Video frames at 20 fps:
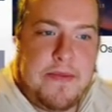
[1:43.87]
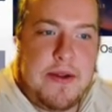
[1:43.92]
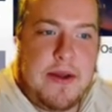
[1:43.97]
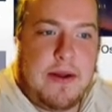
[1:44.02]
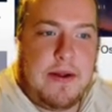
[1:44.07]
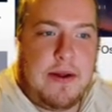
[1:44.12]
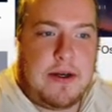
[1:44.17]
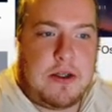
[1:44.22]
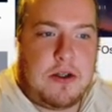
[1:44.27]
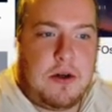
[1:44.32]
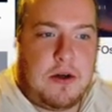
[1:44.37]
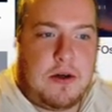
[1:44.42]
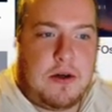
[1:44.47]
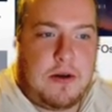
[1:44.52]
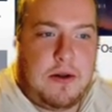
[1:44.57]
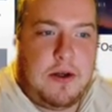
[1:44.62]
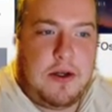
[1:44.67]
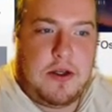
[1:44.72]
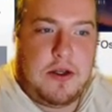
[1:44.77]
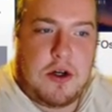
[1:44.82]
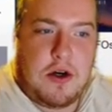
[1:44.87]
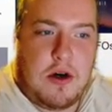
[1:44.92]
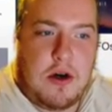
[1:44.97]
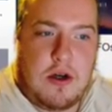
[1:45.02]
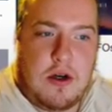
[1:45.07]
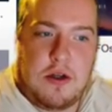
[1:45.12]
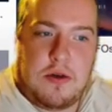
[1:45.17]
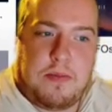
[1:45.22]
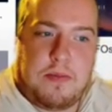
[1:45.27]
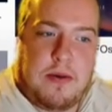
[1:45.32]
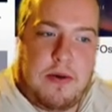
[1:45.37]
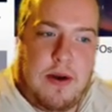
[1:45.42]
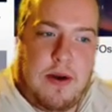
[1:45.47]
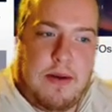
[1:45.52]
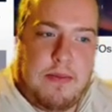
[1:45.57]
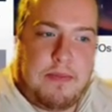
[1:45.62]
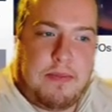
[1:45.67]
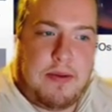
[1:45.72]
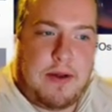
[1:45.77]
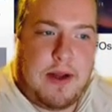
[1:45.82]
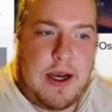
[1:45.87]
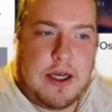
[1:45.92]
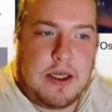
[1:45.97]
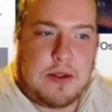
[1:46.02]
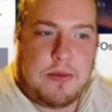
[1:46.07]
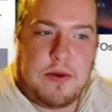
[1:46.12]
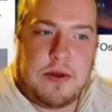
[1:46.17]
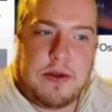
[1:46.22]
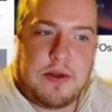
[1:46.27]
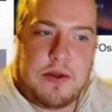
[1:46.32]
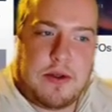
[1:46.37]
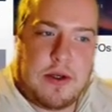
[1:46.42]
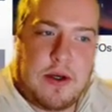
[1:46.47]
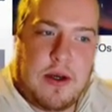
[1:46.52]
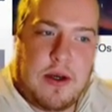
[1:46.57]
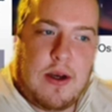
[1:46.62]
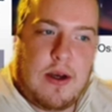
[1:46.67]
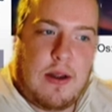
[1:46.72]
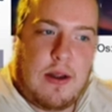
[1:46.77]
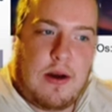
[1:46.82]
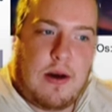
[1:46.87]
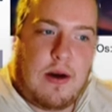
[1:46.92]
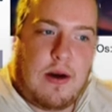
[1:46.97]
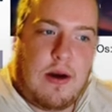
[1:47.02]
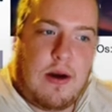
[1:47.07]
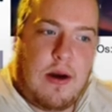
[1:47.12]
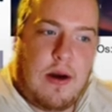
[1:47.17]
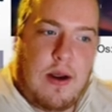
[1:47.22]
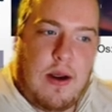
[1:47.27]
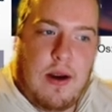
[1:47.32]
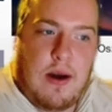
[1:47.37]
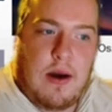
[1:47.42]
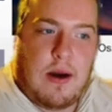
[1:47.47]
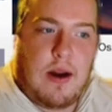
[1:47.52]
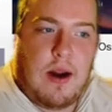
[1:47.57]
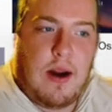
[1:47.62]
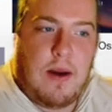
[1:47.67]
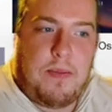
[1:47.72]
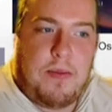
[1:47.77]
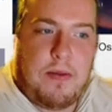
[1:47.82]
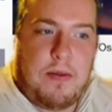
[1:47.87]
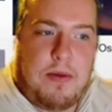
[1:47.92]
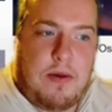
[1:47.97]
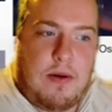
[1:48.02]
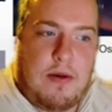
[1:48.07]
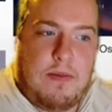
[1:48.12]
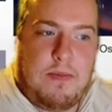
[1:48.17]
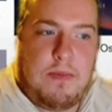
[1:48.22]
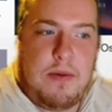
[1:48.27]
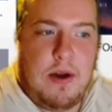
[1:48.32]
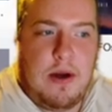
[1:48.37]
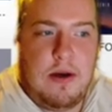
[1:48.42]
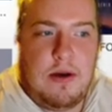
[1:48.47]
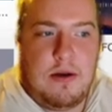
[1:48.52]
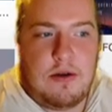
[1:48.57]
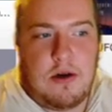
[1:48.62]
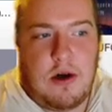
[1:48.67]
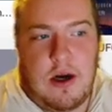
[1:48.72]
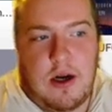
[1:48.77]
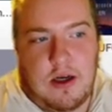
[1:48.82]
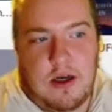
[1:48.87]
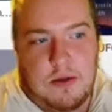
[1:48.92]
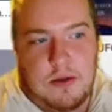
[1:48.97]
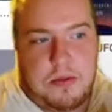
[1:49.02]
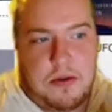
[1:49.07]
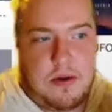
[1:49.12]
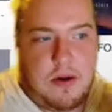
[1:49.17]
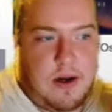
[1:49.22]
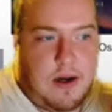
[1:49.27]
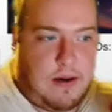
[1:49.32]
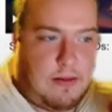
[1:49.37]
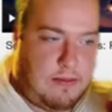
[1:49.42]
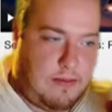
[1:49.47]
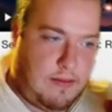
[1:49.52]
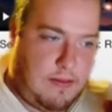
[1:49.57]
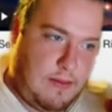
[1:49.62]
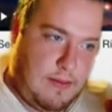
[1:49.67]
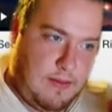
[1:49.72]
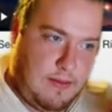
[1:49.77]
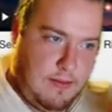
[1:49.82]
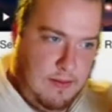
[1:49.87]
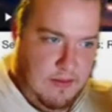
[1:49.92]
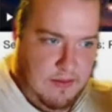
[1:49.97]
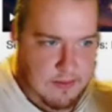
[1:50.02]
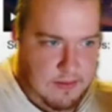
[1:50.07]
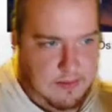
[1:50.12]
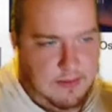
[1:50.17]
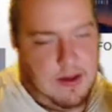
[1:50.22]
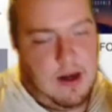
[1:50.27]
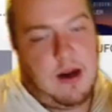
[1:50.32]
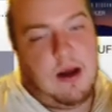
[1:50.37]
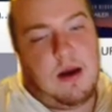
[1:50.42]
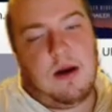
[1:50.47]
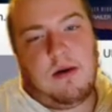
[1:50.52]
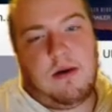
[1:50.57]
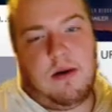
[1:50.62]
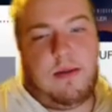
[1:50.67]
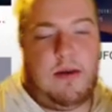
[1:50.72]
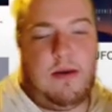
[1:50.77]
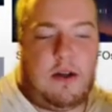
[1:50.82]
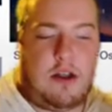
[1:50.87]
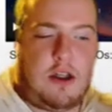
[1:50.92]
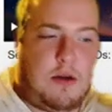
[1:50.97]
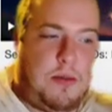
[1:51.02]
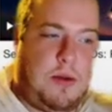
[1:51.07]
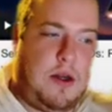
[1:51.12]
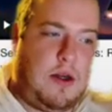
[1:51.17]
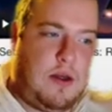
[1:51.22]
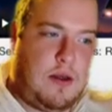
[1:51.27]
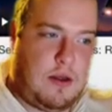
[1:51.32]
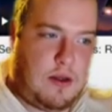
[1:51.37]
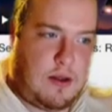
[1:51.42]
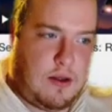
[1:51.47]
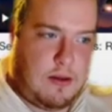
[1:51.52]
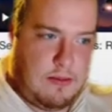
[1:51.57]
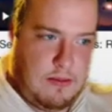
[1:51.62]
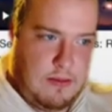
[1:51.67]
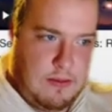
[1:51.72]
electrically charged, buoyant plasmas that are capable of being transported at enormous speeds.